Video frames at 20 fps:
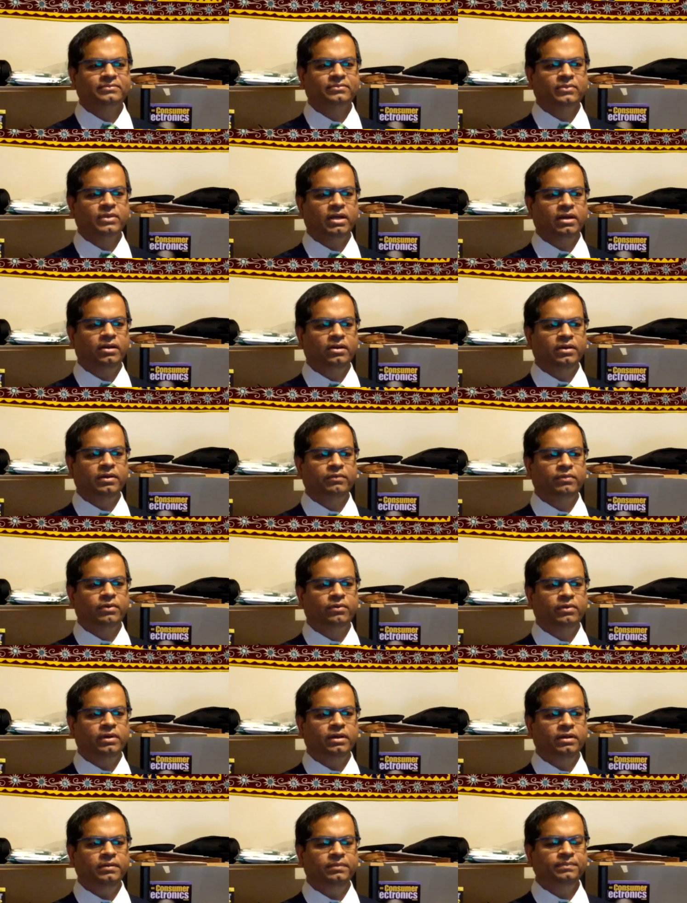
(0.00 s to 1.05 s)
Hello
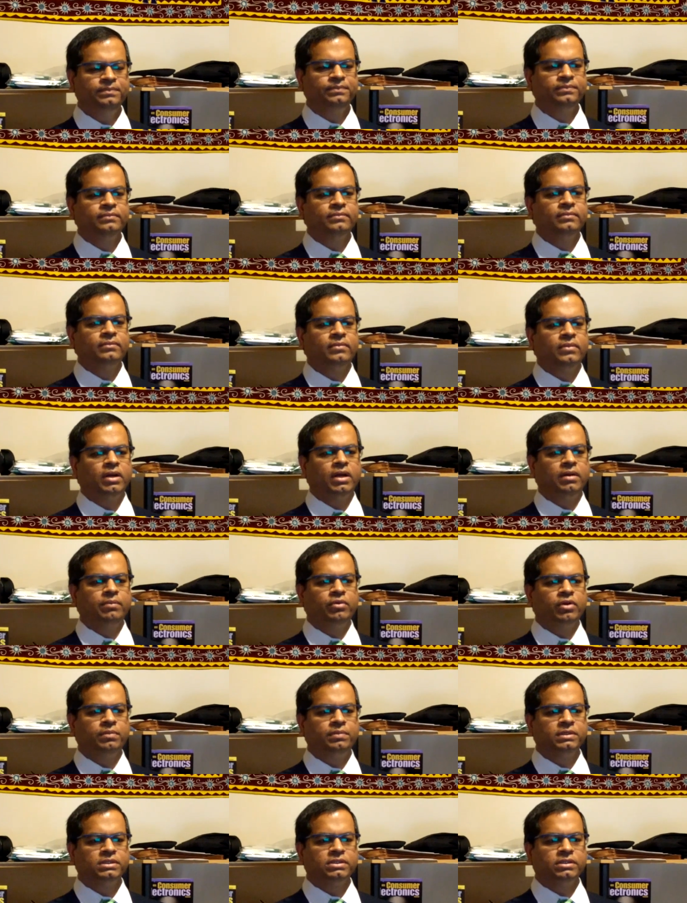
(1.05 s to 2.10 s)
everyone, I'm
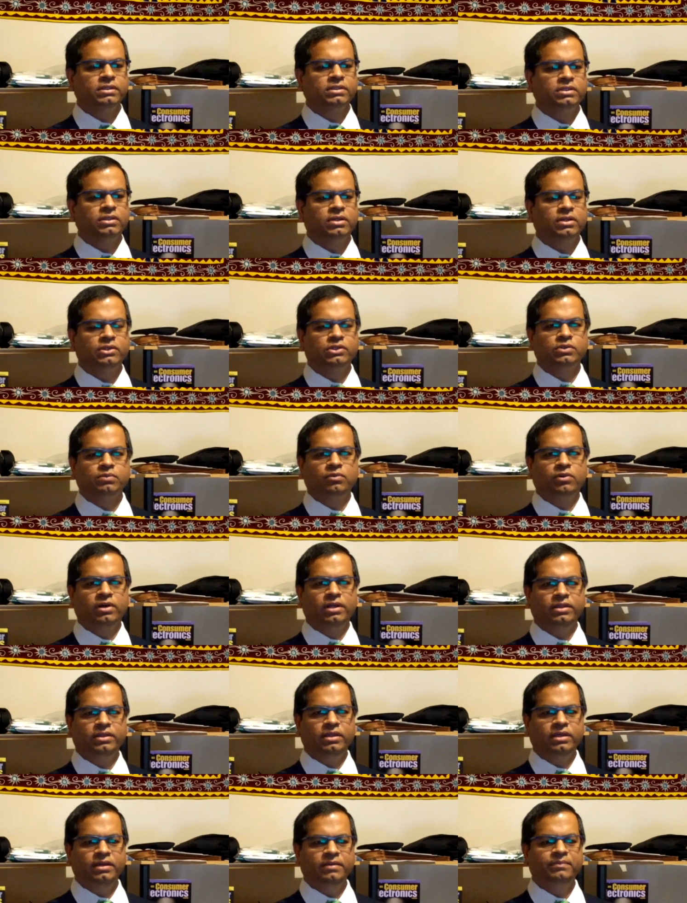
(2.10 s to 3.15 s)
Professor Saraju
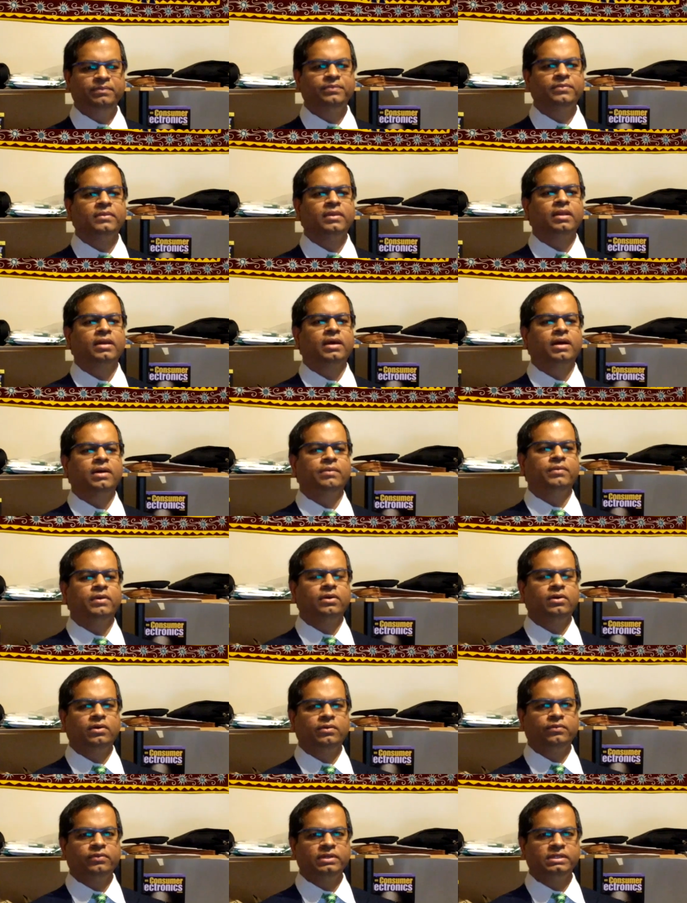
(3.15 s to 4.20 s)
Mohanty. I'm the
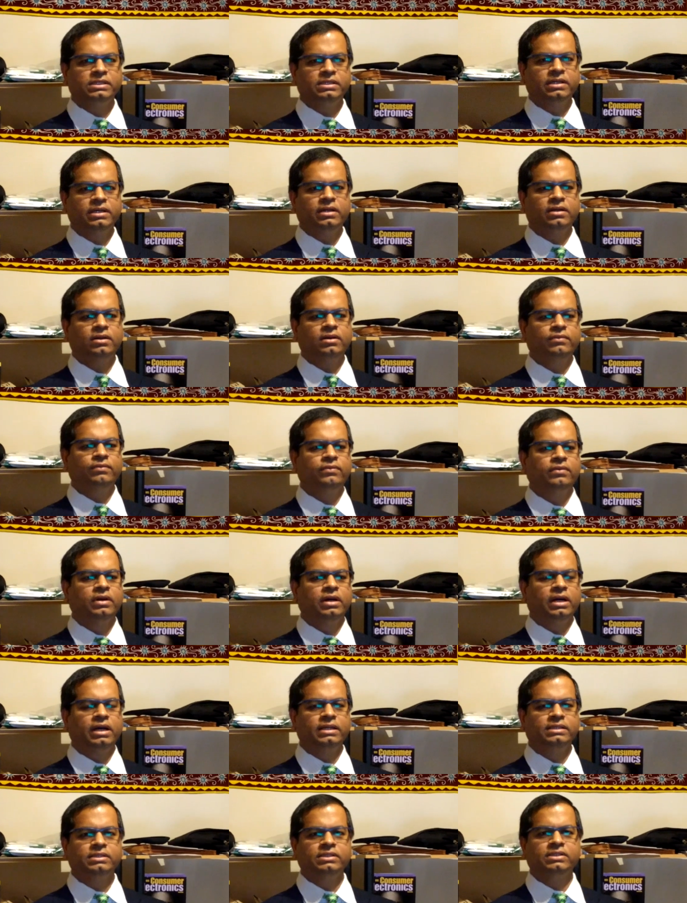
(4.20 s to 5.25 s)
conference chair of
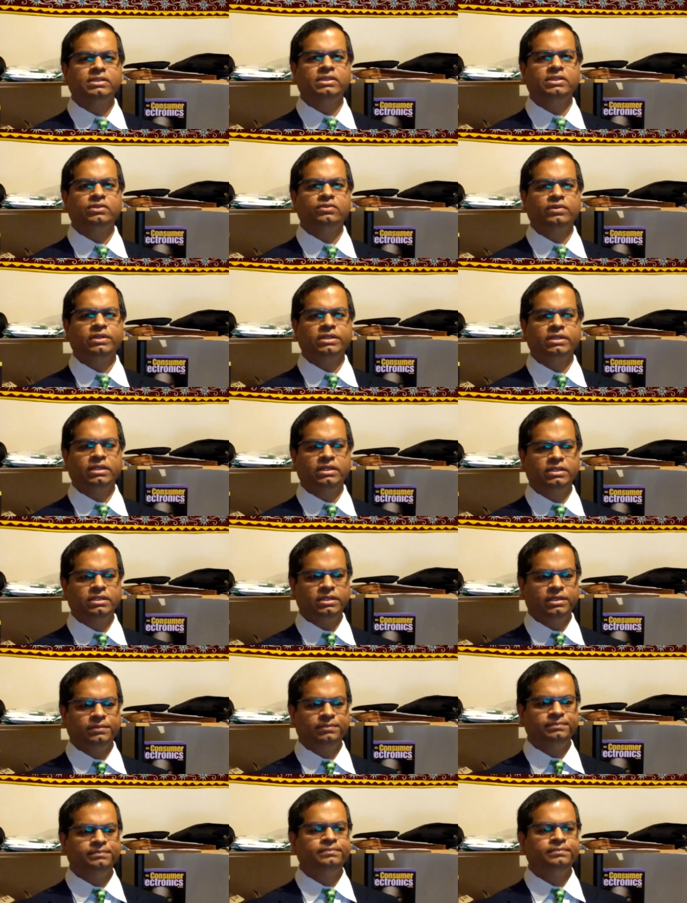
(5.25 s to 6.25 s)
ICCE 2018.